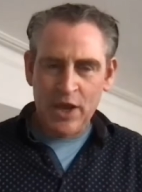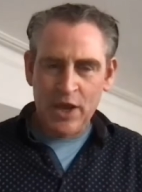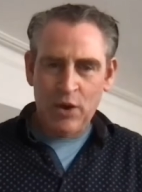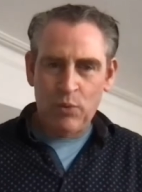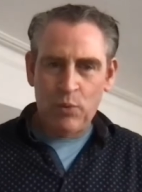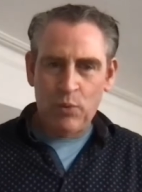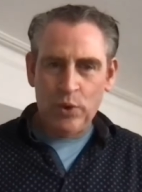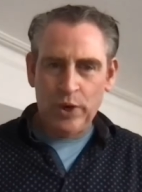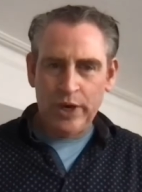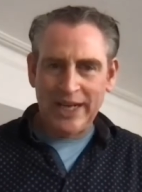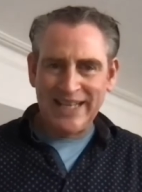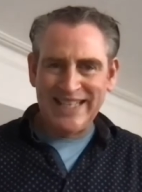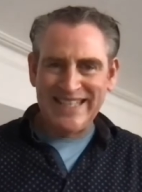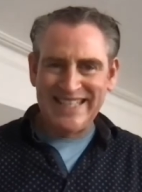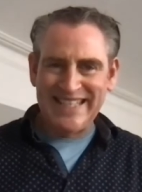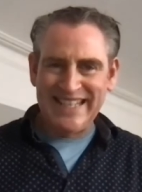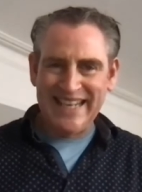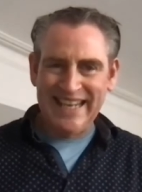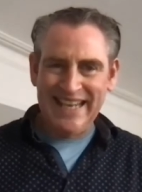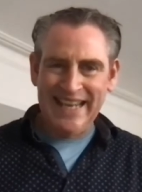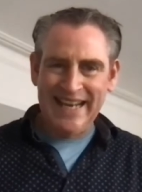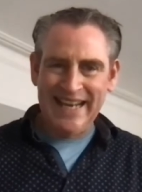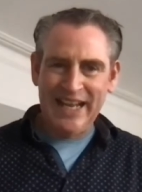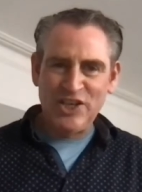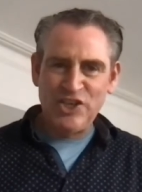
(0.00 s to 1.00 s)
What I
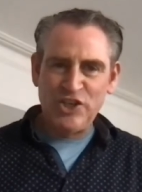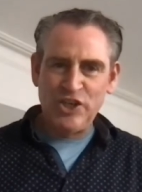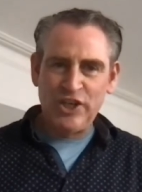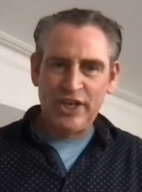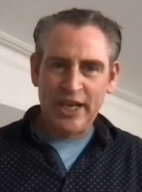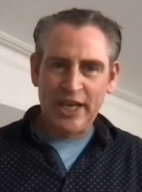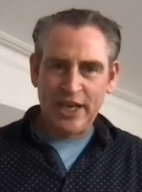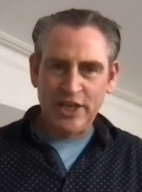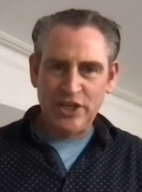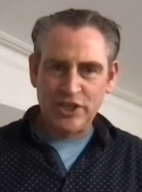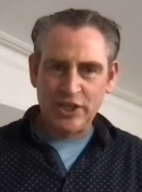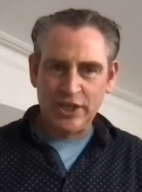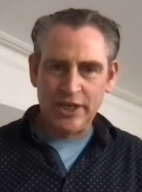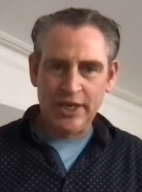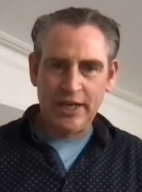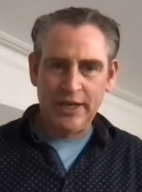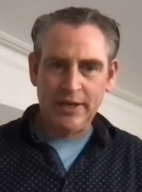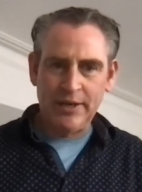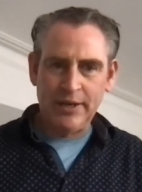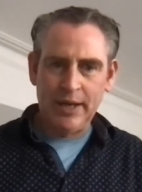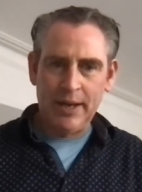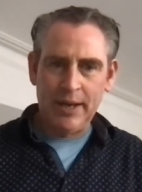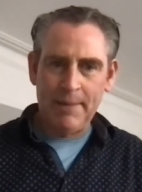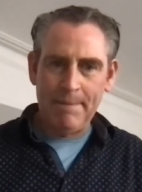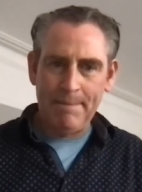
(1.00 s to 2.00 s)
see in education
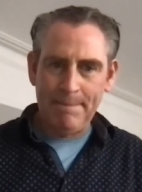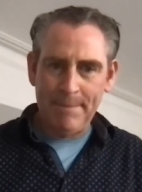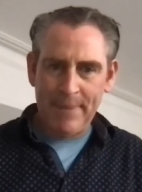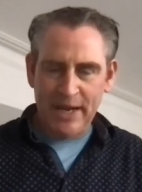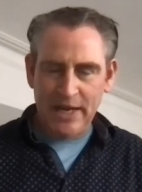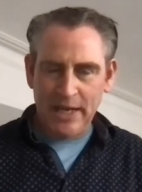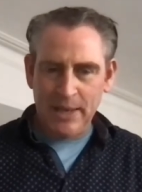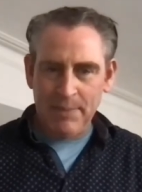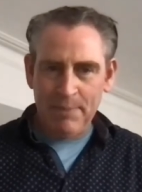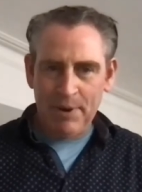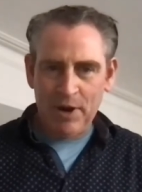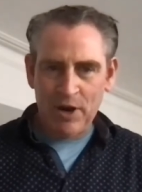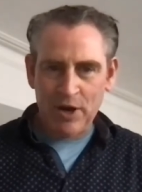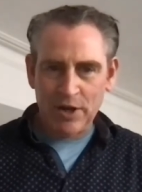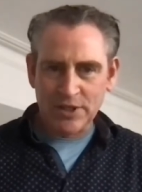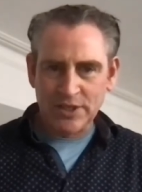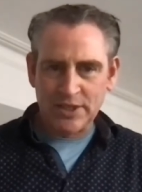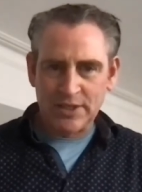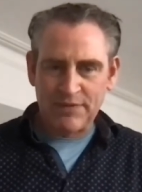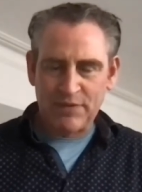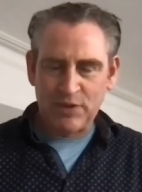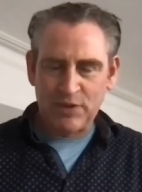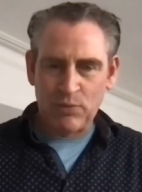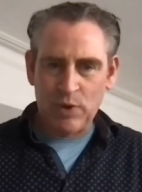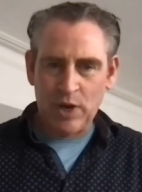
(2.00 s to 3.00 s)
in many parts
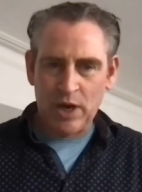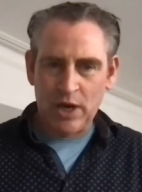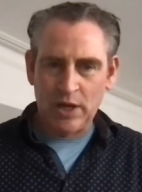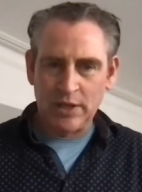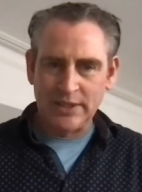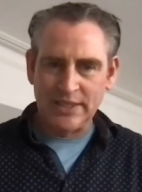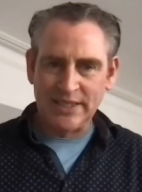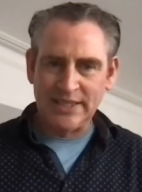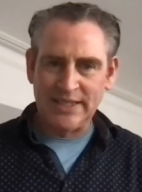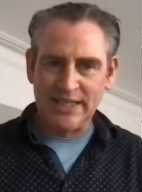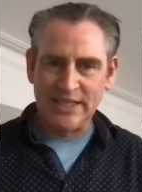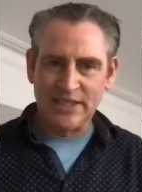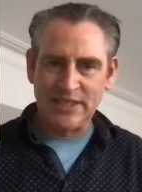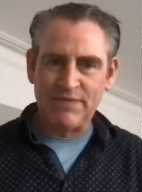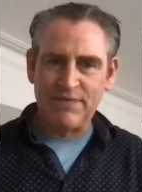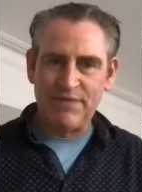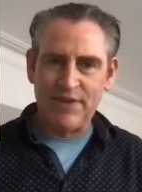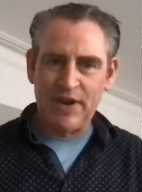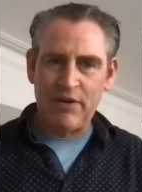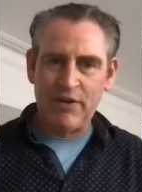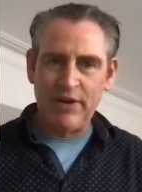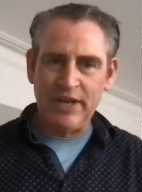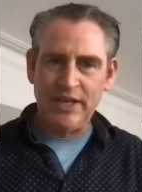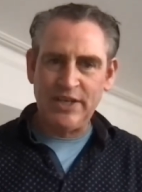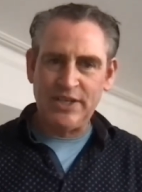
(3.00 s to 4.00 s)
of the world is it's
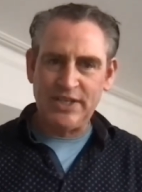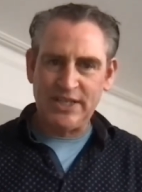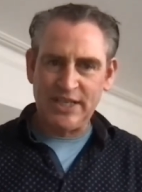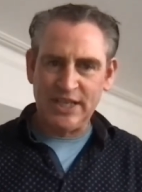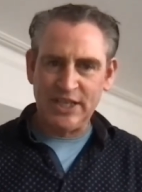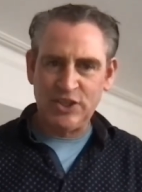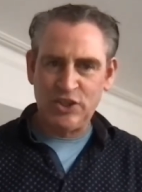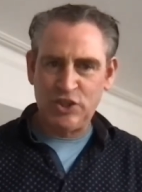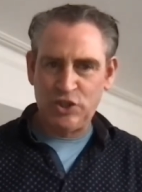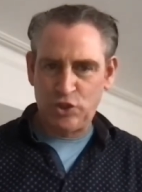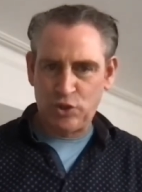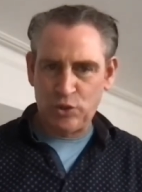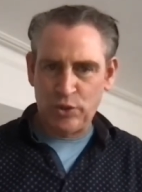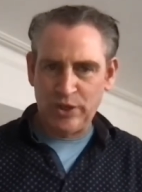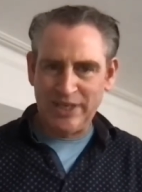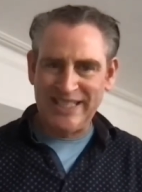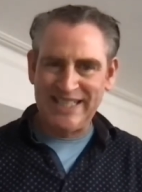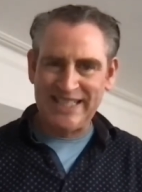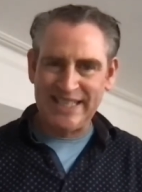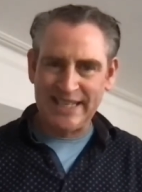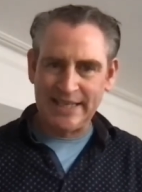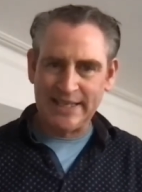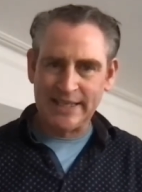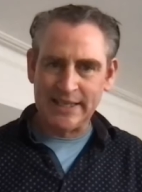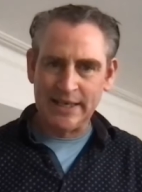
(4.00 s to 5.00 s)
very
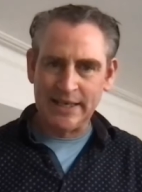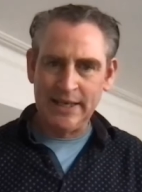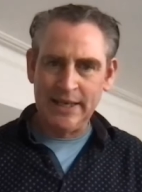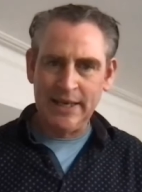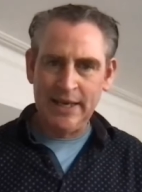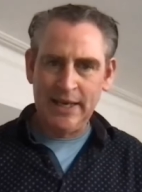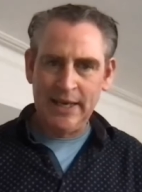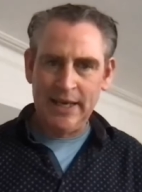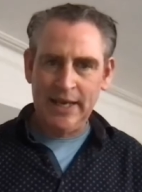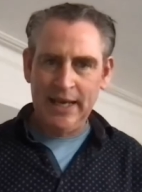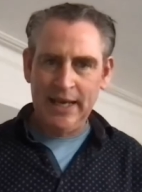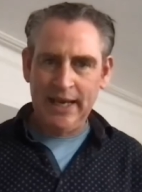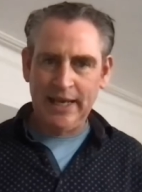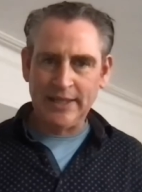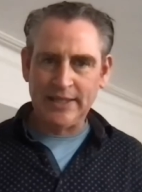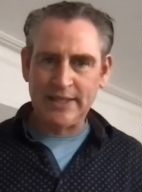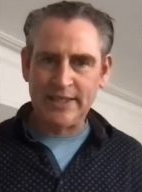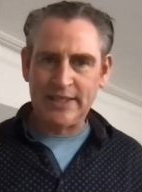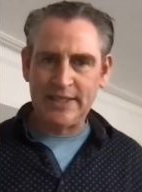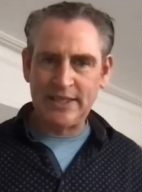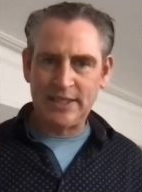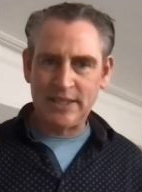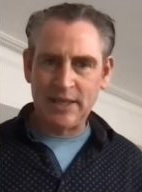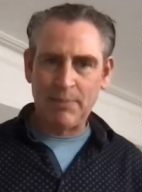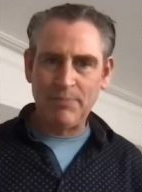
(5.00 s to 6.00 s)
disjointed, it's
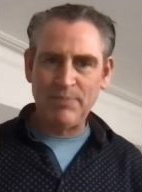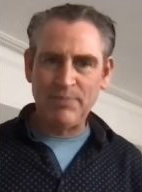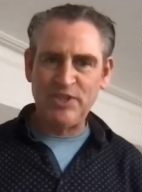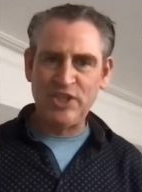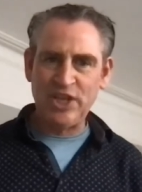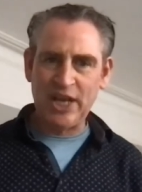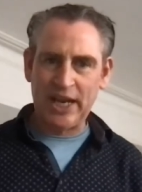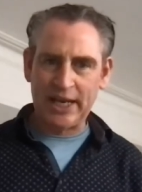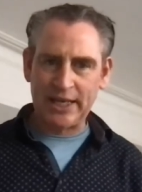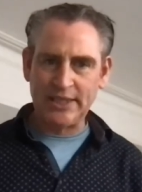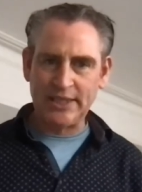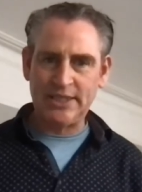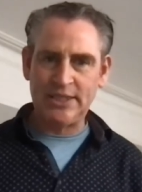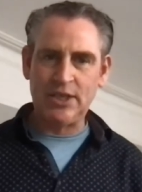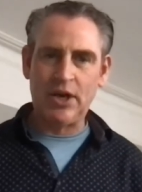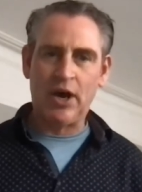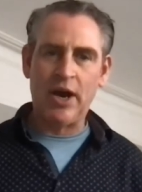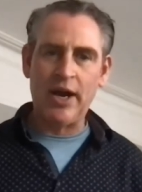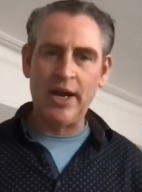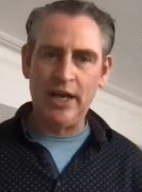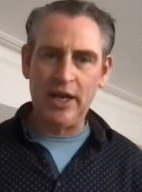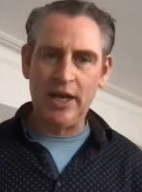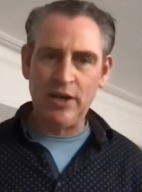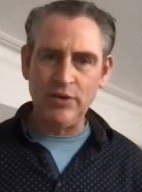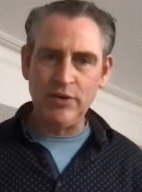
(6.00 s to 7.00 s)
subject
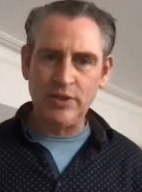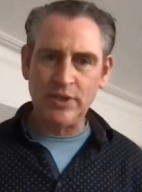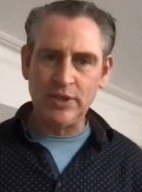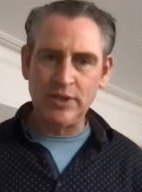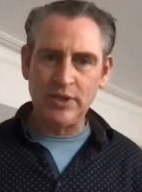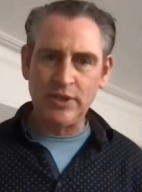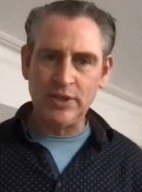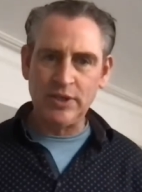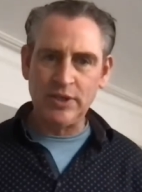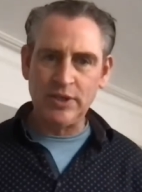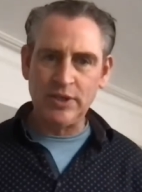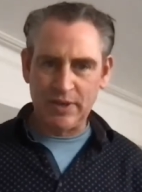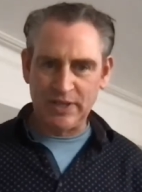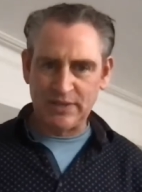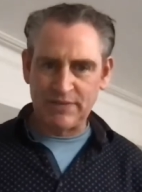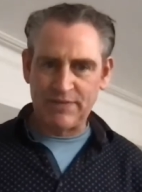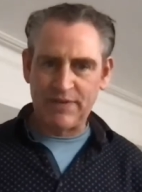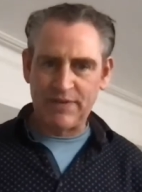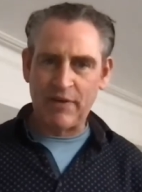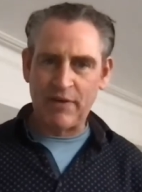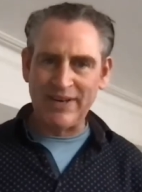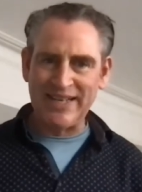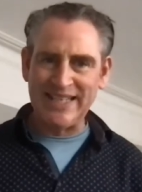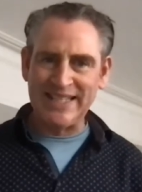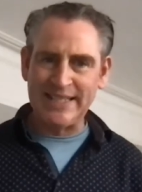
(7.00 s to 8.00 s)
siloed, so it's
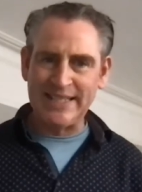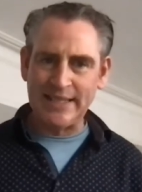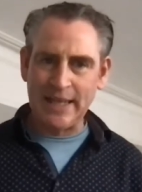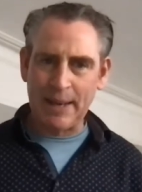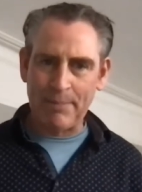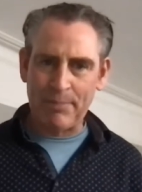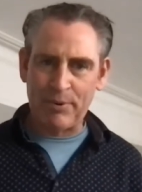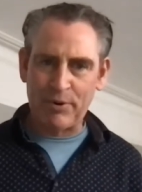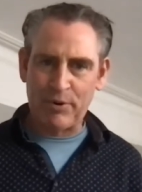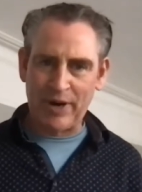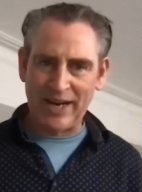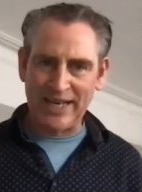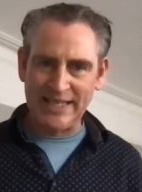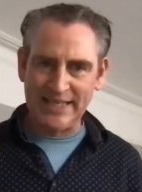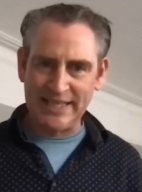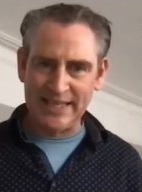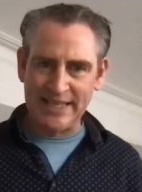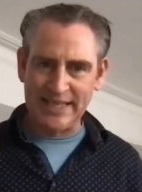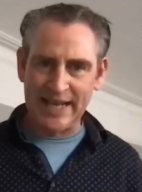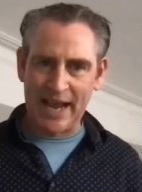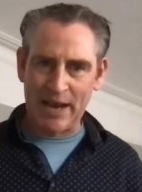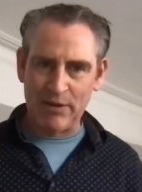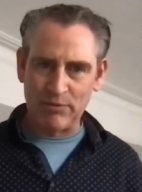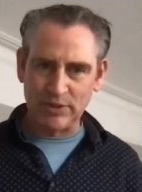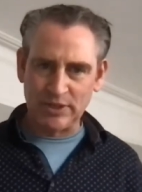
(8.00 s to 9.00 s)
very separated
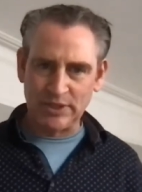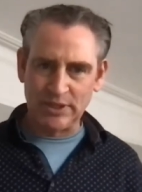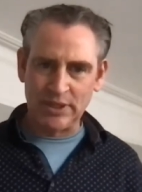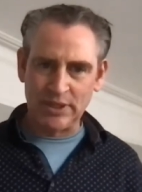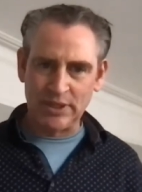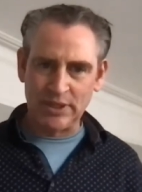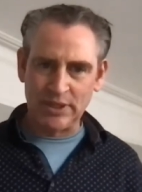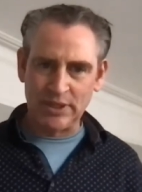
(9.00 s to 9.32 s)
out.